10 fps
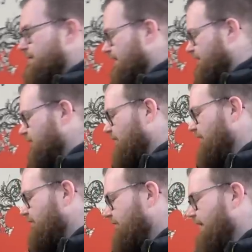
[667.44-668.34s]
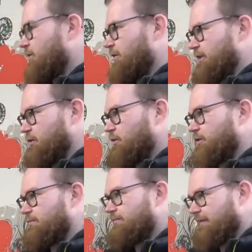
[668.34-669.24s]
spec, sorry, factory
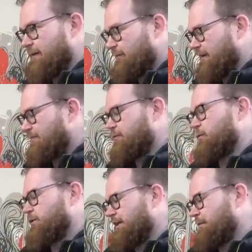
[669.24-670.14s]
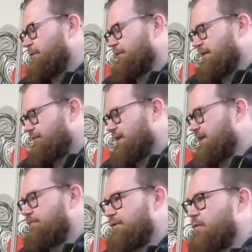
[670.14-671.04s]
exhaust failed the baffles, and then we've had
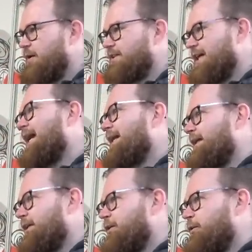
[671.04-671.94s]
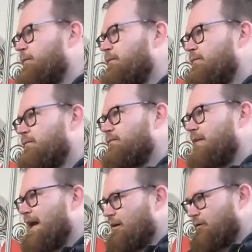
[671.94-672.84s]
the U S and E U
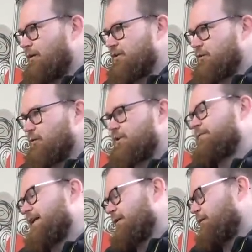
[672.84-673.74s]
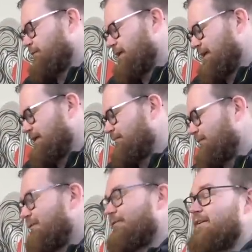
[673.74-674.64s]
yeah. Acra exhausts fail in
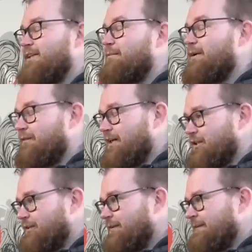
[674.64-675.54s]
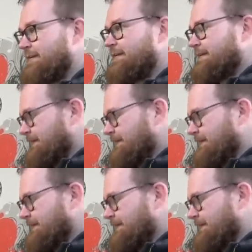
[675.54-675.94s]
a very similar fashion. Yeah.